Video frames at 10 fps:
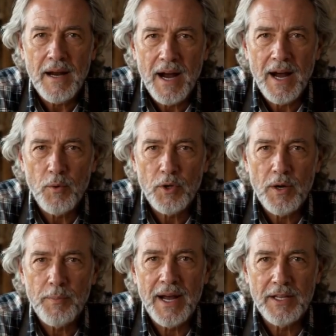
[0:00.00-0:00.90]
I will
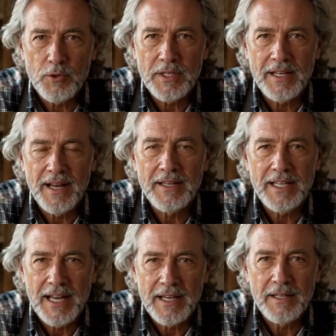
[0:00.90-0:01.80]
come back to it at
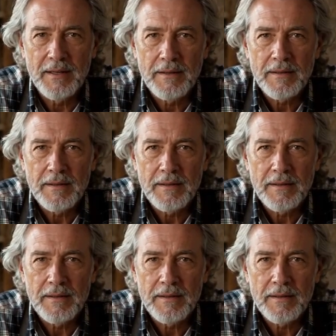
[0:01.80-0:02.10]
the end.